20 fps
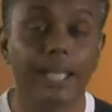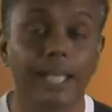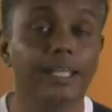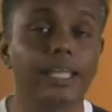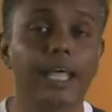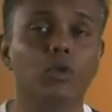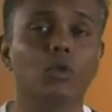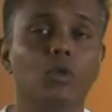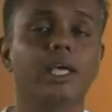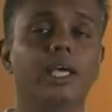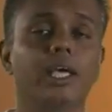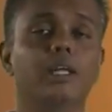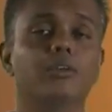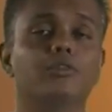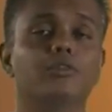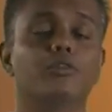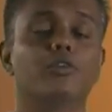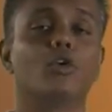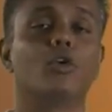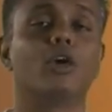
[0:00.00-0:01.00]
And that will be
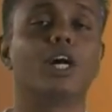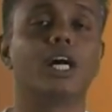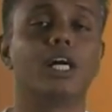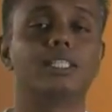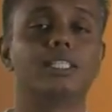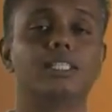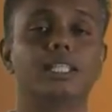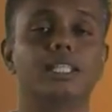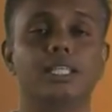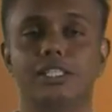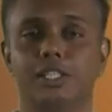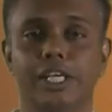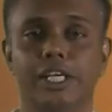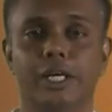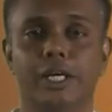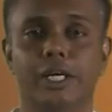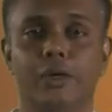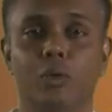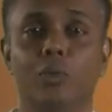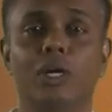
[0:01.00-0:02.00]
it for us this
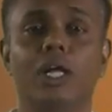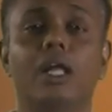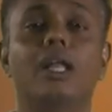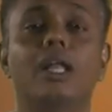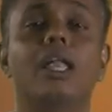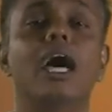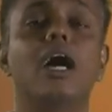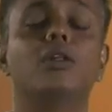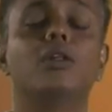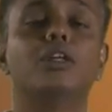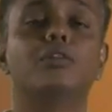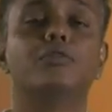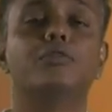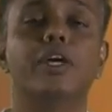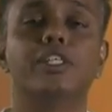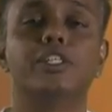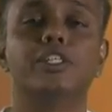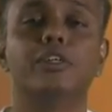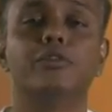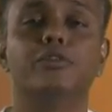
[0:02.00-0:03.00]
year. We will allow the
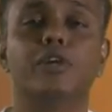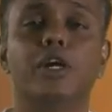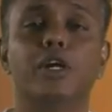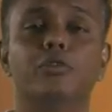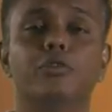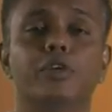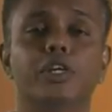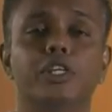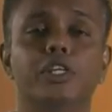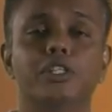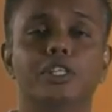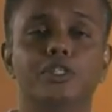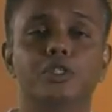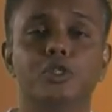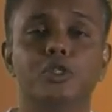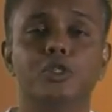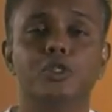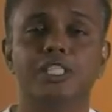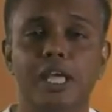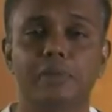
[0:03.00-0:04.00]
festive run of fixtures
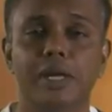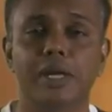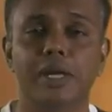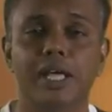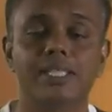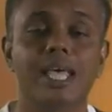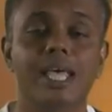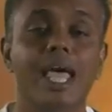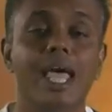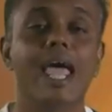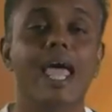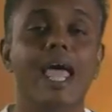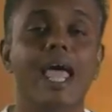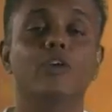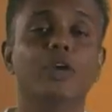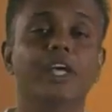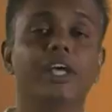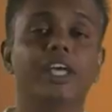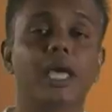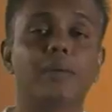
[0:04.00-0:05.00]
to take place
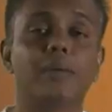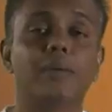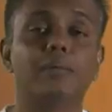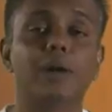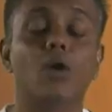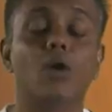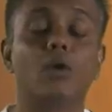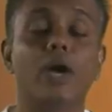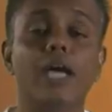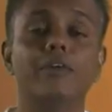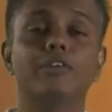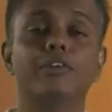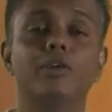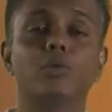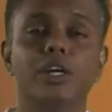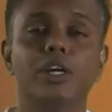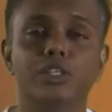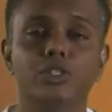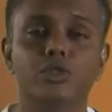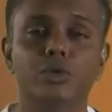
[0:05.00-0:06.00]
and recap how
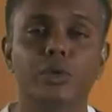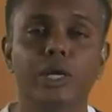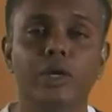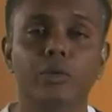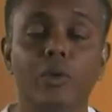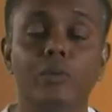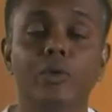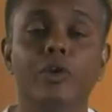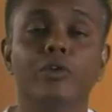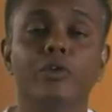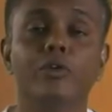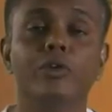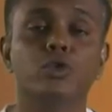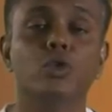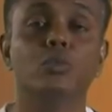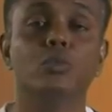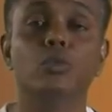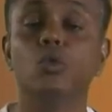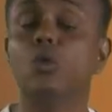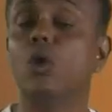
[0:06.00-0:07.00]
everyone is doing when we
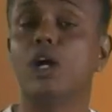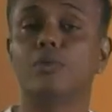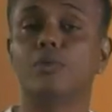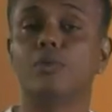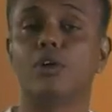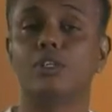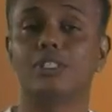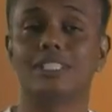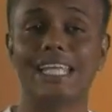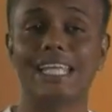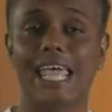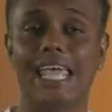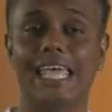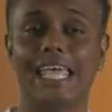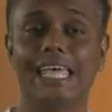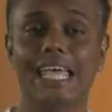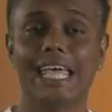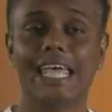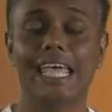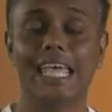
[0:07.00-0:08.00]
resume Hoohaa Sports
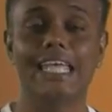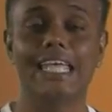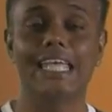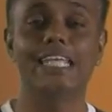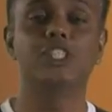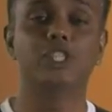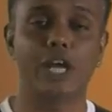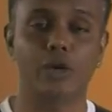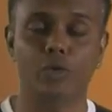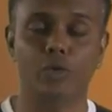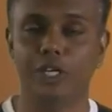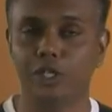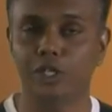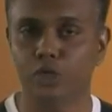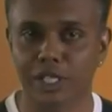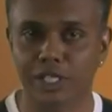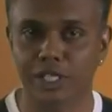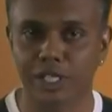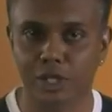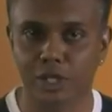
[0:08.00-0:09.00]
Today in January
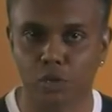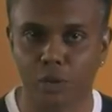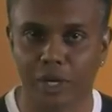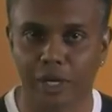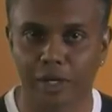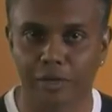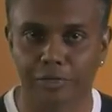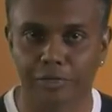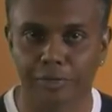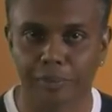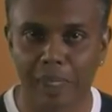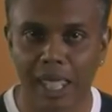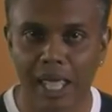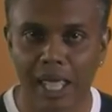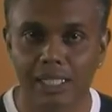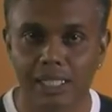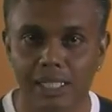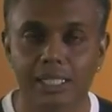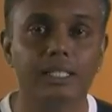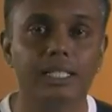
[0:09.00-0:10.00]

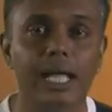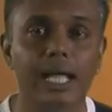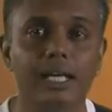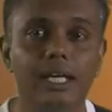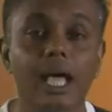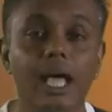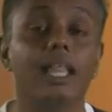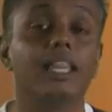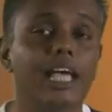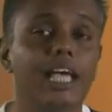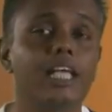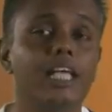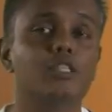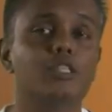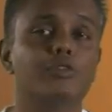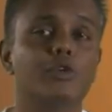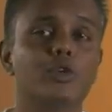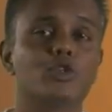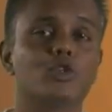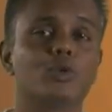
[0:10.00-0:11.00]
2012. Till then, thanks
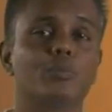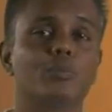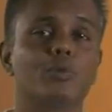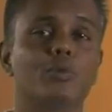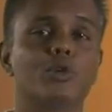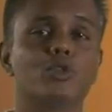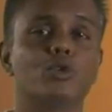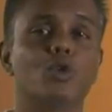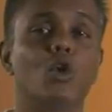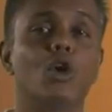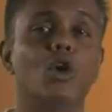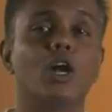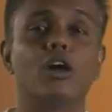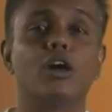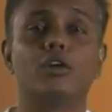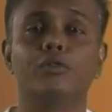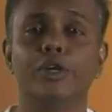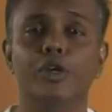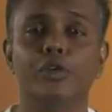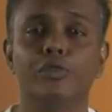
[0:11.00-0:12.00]
for your support to all
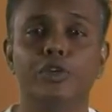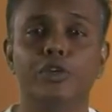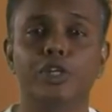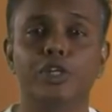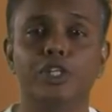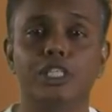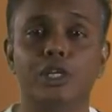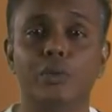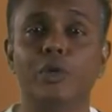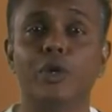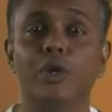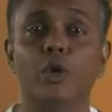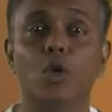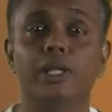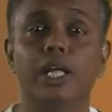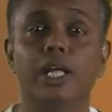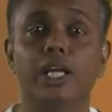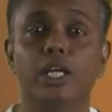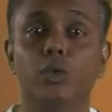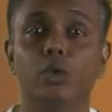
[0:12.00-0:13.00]
our video features and we
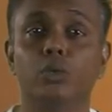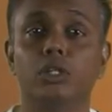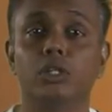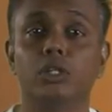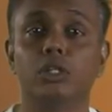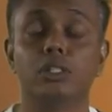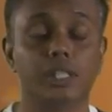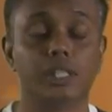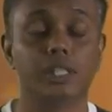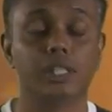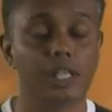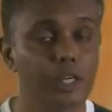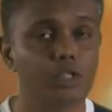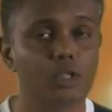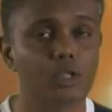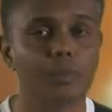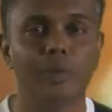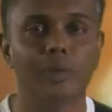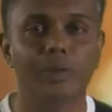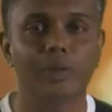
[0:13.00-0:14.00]
hope that you will continue
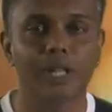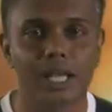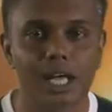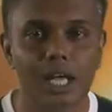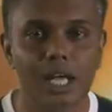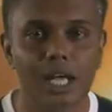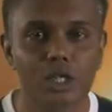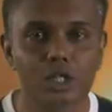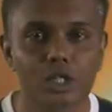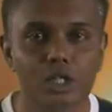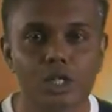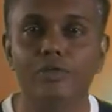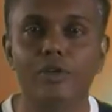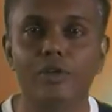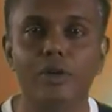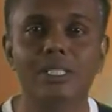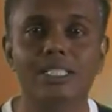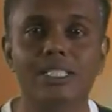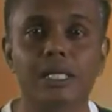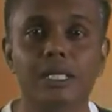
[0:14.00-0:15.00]
to be with us. So
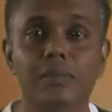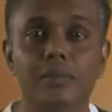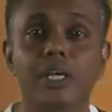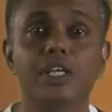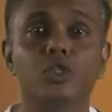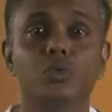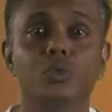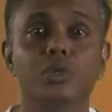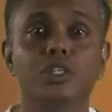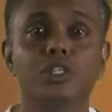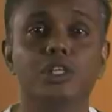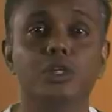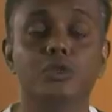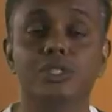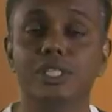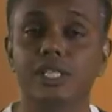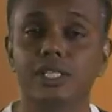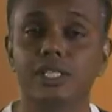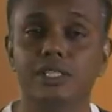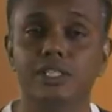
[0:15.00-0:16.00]
from the team here's wishing
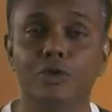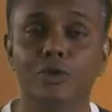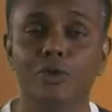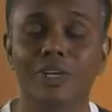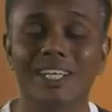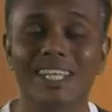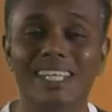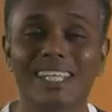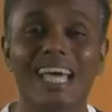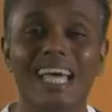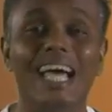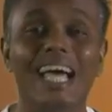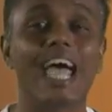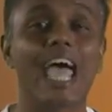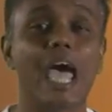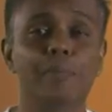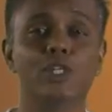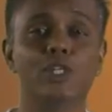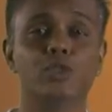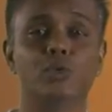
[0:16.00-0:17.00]
you season's greetings, a
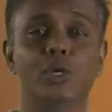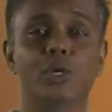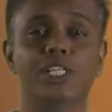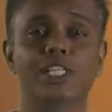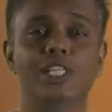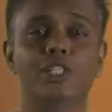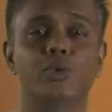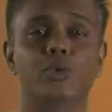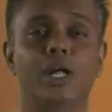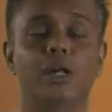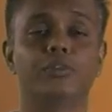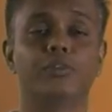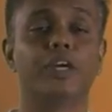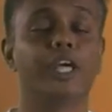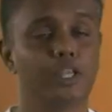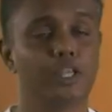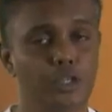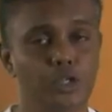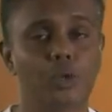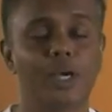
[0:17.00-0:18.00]
happy 2012
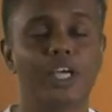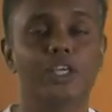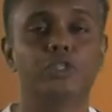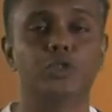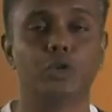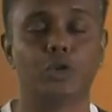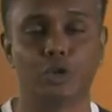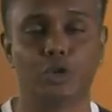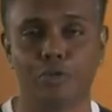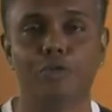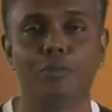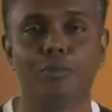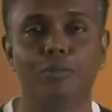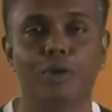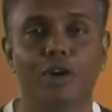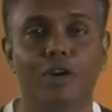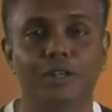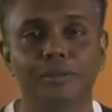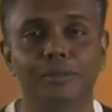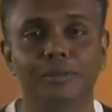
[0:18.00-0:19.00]
and do enjoy your
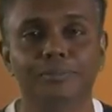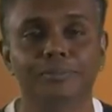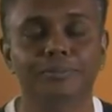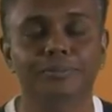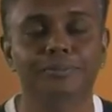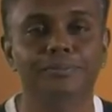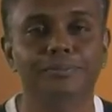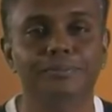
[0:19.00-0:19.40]
football.